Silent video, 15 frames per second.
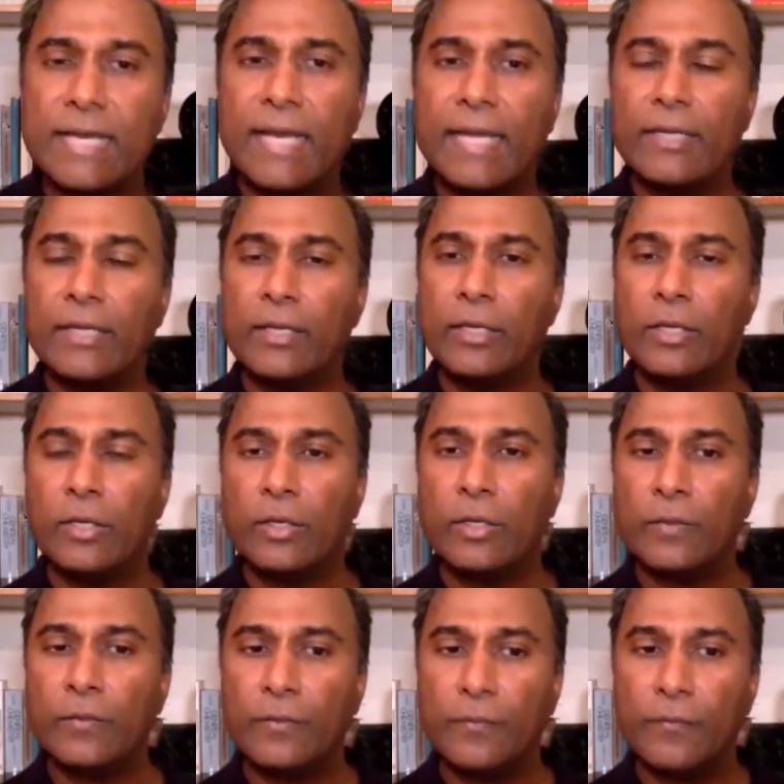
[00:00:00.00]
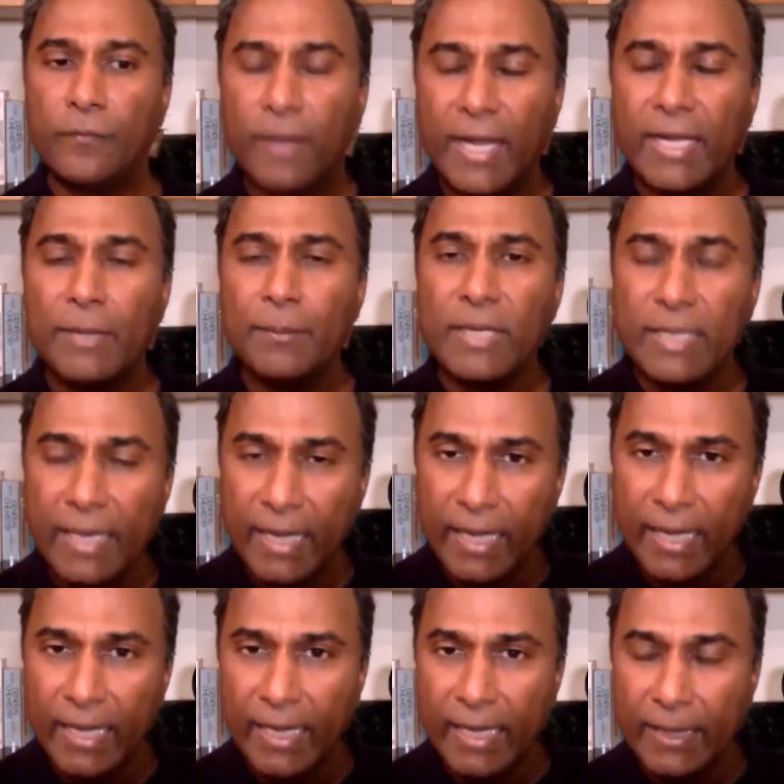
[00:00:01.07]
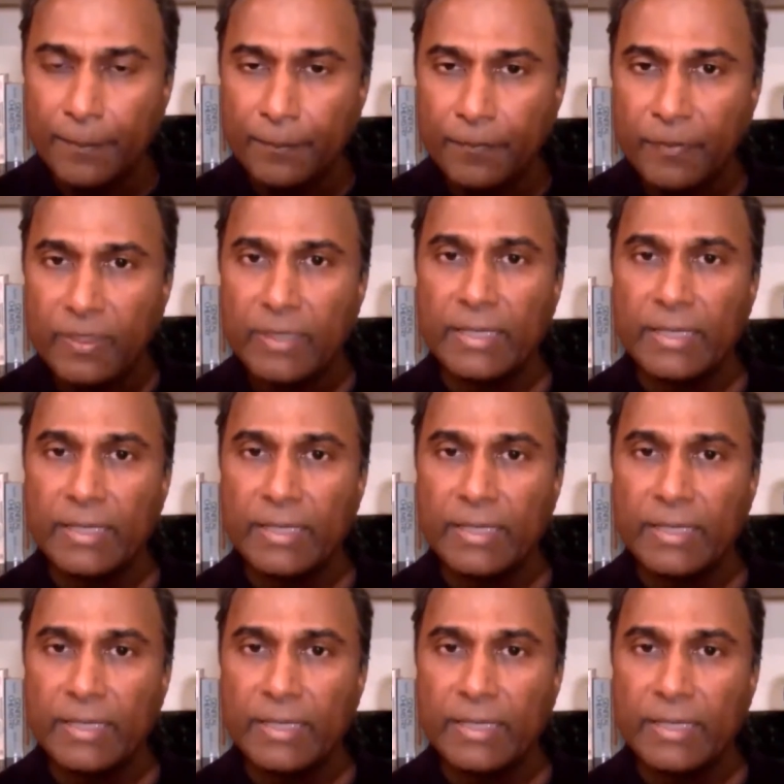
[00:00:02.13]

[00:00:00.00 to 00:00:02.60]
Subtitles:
is that vitamin A